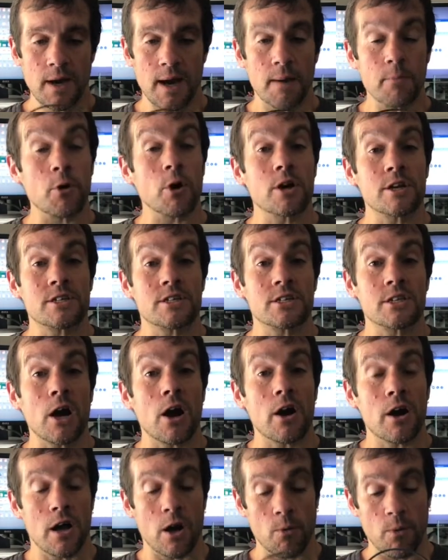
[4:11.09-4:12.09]
I'm going to
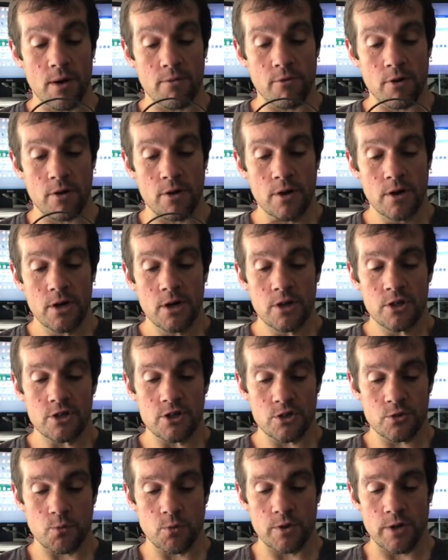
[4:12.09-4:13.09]
start, however,
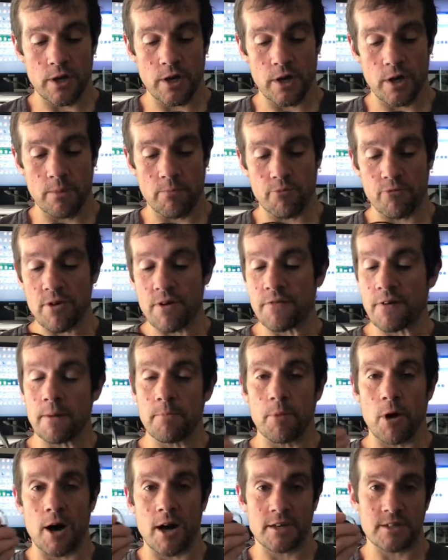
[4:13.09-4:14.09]
just with a brief
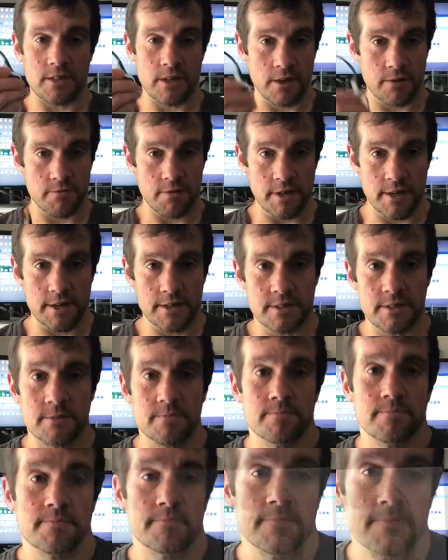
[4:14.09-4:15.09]
unboxing of these.